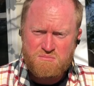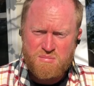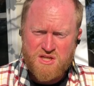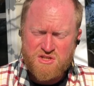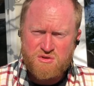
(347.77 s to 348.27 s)

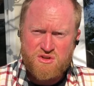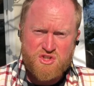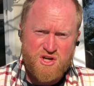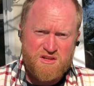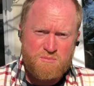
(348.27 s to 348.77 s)
basically they're
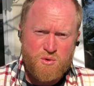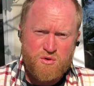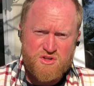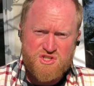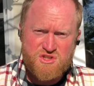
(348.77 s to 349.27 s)
shutting the
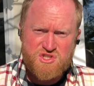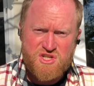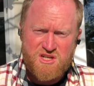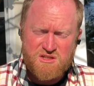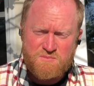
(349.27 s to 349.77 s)
borders to the
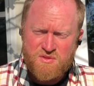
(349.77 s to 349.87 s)
city.